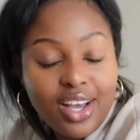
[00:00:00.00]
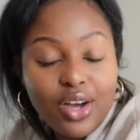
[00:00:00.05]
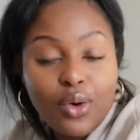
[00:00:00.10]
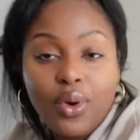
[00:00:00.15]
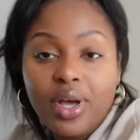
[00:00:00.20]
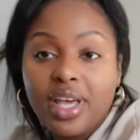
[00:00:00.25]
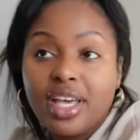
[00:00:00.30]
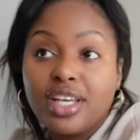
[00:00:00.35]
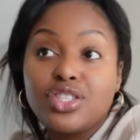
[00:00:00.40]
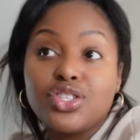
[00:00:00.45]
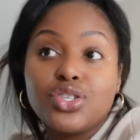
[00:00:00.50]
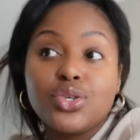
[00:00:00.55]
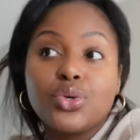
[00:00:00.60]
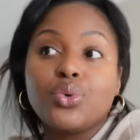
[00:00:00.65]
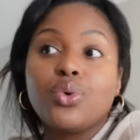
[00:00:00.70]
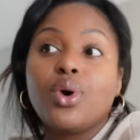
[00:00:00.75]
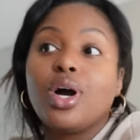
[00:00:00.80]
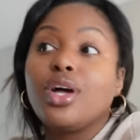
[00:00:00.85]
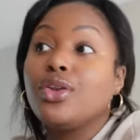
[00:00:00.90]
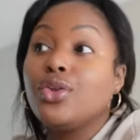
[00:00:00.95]
going
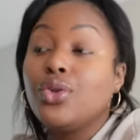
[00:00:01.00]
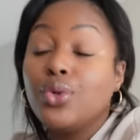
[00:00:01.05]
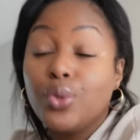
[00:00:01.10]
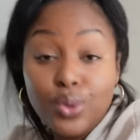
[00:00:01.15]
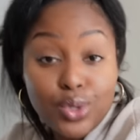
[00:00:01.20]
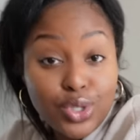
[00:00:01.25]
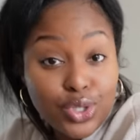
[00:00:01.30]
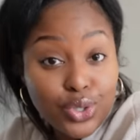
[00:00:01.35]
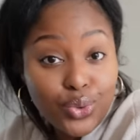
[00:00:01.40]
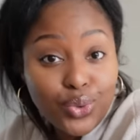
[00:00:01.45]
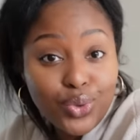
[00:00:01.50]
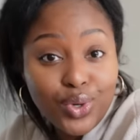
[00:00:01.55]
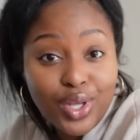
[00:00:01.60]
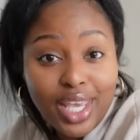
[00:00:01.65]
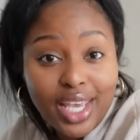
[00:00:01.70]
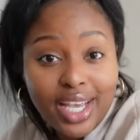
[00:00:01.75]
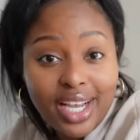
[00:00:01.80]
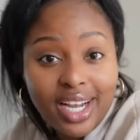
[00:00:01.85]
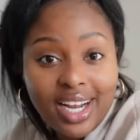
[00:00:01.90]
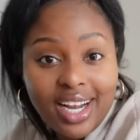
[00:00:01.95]
into a new school
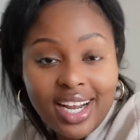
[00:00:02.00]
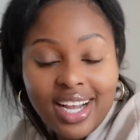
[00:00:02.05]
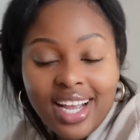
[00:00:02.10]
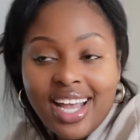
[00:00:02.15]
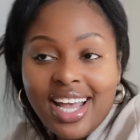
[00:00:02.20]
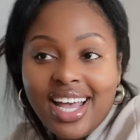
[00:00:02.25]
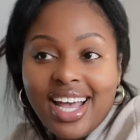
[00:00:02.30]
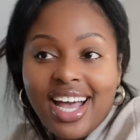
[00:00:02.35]
year.